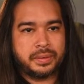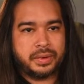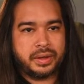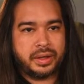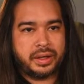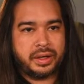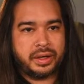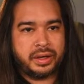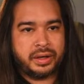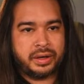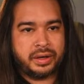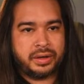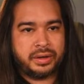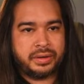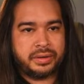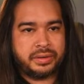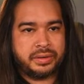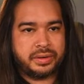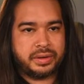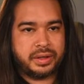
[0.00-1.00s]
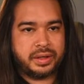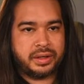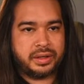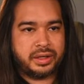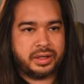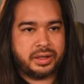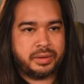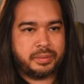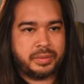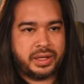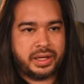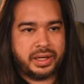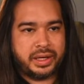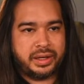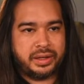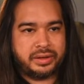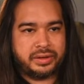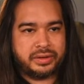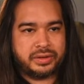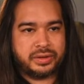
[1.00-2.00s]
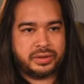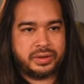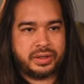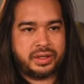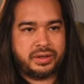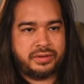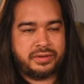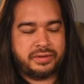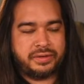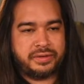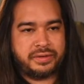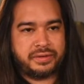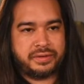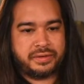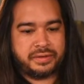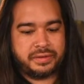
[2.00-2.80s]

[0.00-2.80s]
here, and I'm like, so if